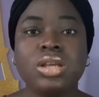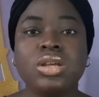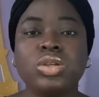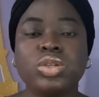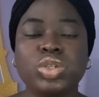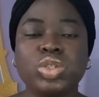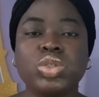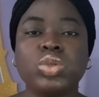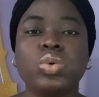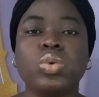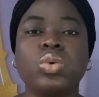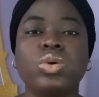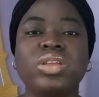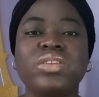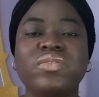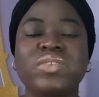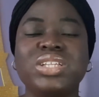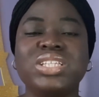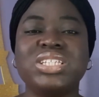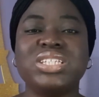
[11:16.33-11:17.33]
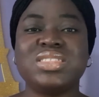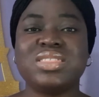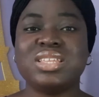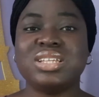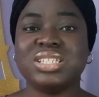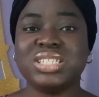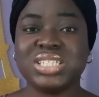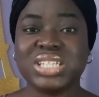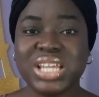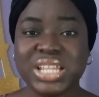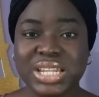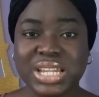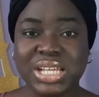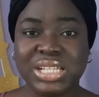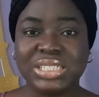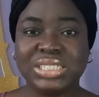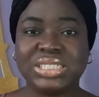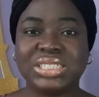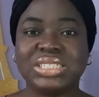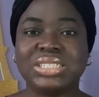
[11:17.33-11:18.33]
So if it's the
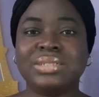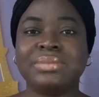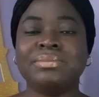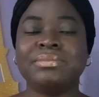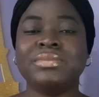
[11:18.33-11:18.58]
tenant,